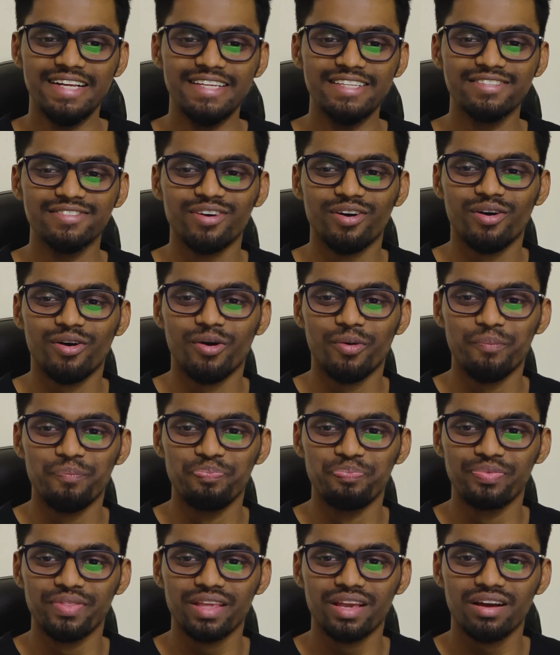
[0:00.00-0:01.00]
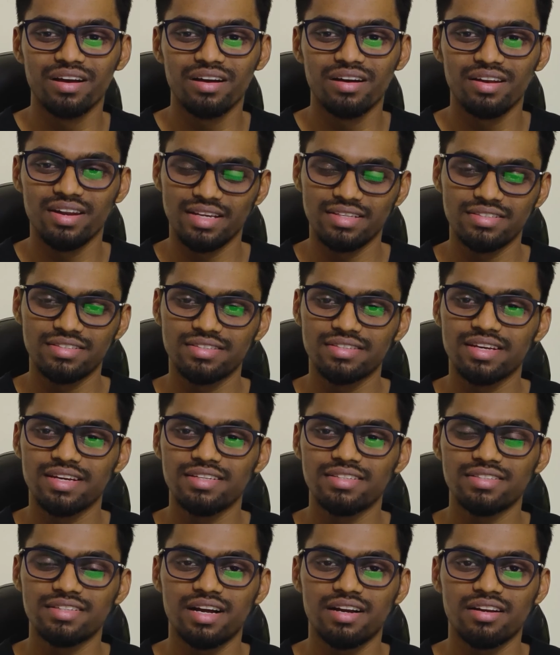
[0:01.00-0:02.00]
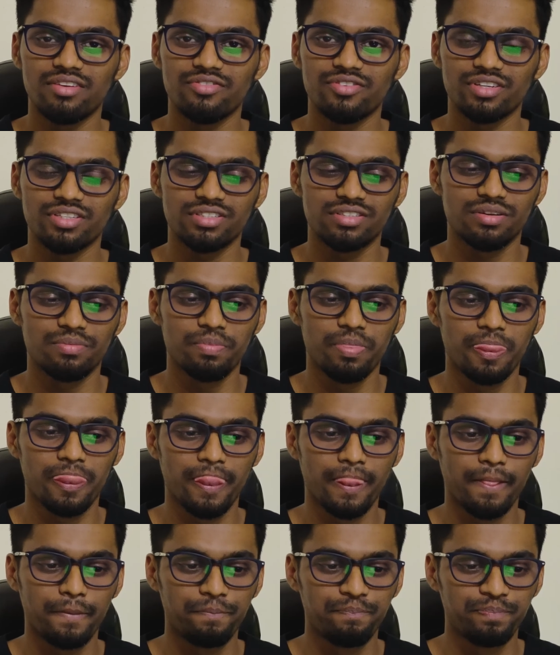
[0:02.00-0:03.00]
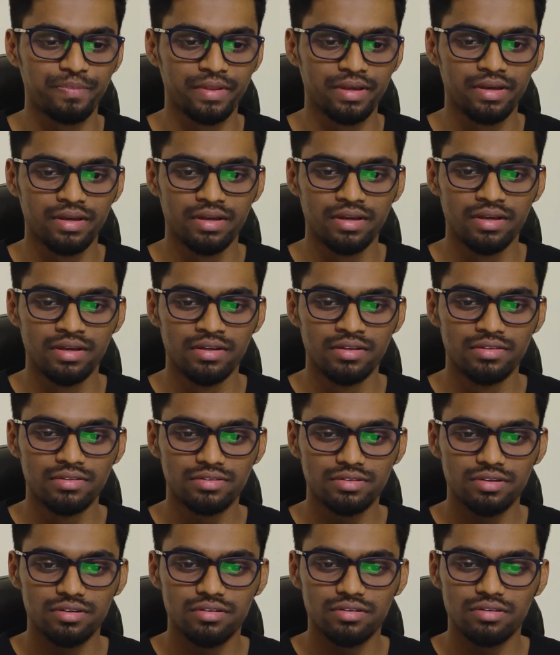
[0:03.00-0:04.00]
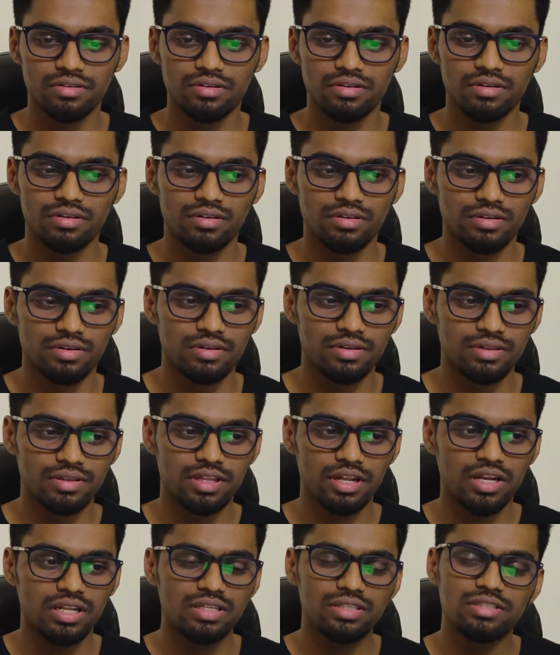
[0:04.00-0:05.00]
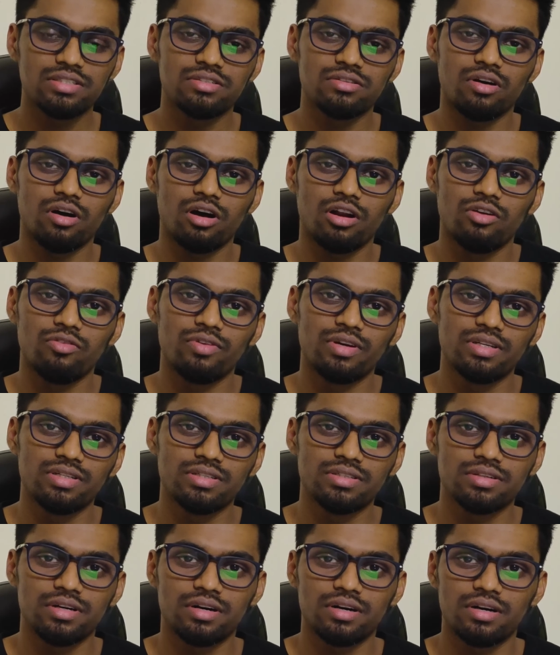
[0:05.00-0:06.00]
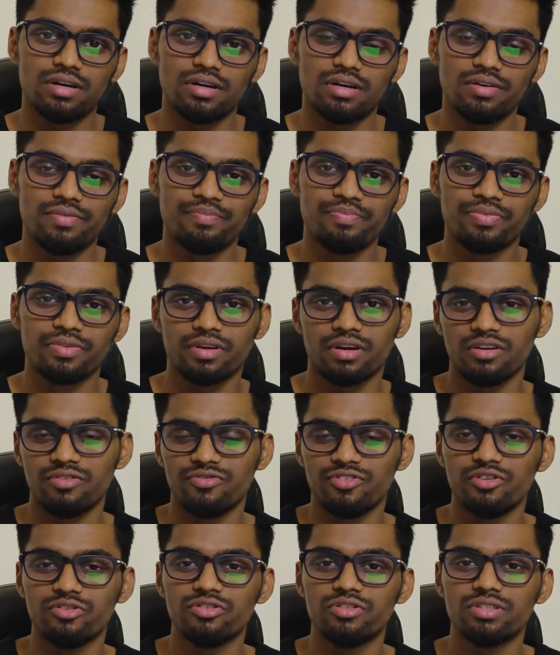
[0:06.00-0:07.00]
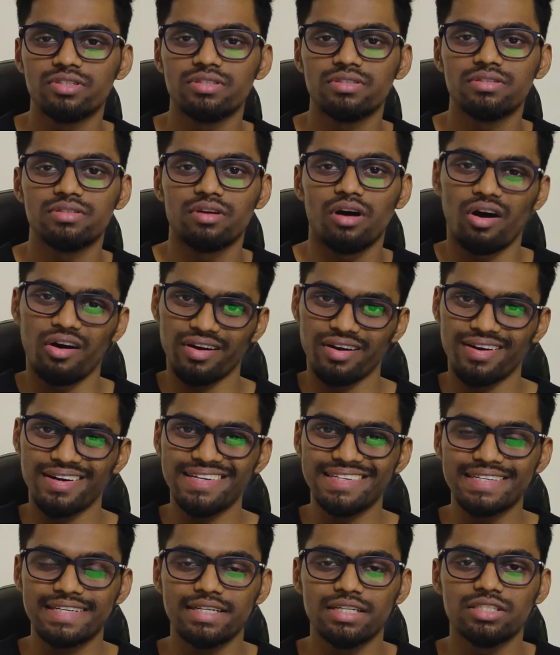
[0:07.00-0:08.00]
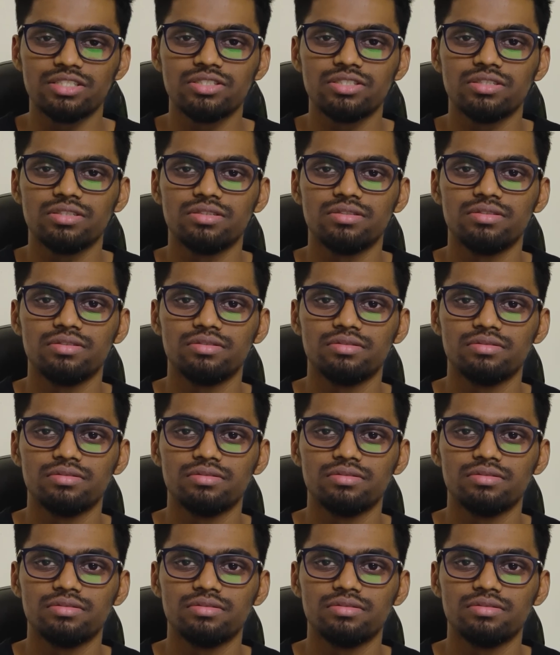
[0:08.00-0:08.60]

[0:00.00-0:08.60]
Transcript: So let's get started first. So there is always a confusion or contradiction